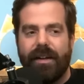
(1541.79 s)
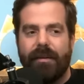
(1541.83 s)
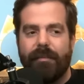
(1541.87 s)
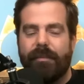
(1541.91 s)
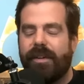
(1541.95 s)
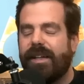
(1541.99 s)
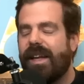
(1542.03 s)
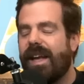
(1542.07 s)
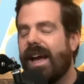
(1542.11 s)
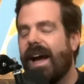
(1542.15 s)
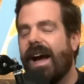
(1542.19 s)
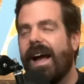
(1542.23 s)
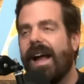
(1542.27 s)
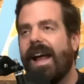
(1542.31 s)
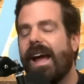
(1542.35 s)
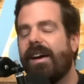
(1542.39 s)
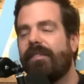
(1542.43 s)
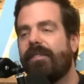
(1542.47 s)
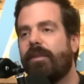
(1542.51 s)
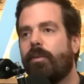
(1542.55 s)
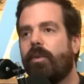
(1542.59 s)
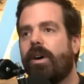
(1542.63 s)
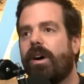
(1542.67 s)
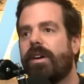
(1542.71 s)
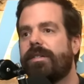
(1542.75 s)
But yeah, I
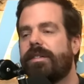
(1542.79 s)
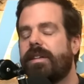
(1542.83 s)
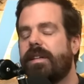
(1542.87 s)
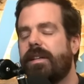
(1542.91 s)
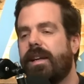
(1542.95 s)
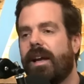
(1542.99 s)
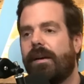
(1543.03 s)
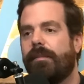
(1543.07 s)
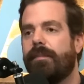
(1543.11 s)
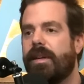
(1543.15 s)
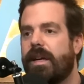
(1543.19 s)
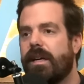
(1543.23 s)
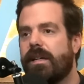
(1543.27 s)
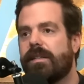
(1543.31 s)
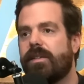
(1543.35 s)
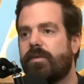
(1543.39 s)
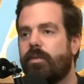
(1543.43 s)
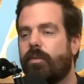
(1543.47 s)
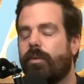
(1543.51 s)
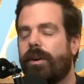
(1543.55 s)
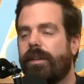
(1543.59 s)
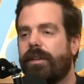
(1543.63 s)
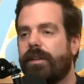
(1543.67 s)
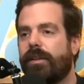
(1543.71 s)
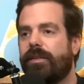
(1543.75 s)
haven't watched it yet because it's
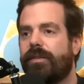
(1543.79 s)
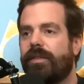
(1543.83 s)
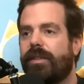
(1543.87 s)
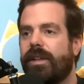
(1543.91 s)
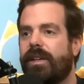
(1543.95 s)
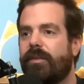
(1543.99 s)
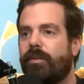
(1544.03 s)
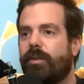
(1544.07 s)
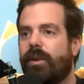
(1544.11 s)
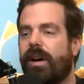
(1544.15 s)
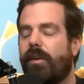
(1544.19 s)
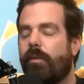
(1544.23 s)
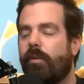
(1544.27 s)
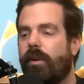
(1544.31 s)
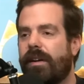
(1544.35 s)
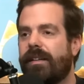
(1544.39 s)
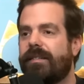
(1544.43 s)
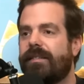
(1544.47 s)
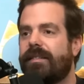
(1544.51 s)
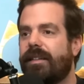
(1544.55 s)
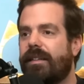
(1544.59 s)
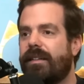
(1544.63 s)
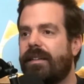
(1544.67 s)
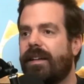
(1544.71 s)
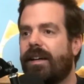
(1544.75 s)
one of those things where I want to
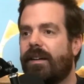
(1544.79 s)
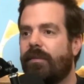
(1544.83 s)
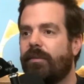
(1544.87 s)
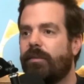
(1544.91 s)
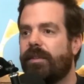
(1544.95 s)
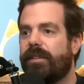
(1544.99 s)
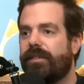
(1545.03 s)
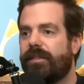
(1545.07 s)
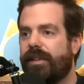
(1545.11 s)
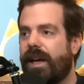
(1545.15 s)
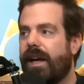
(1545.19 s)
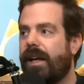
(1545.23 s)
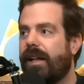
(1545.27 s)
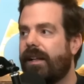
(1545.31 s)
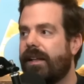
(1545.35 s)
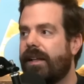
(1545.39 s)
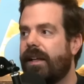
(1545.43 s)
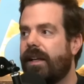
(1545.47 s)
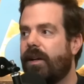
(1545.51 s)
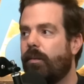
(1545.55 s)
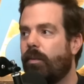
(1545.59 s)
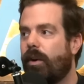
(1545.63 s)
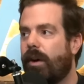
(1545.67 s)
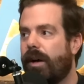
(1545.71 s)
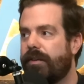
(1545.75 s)
sit down with Sally
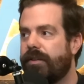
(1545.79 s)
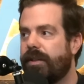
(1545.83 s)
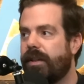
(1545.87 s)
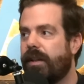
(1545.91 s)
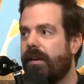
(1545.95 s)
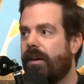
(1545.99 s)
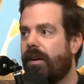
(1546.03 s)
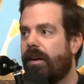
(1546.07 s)
and watch it